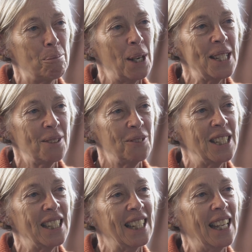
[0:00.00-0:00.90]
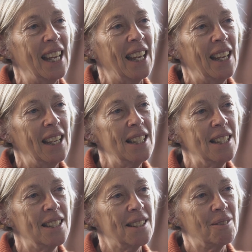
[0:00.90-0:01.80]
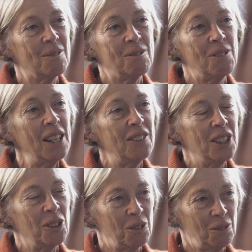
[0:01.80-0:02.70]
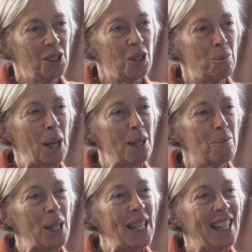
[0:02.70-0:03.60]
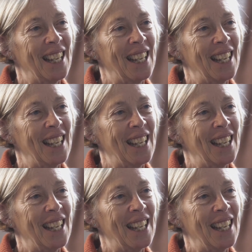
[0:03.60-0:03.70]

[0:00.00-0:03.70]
breastfeeding is very good for your baby.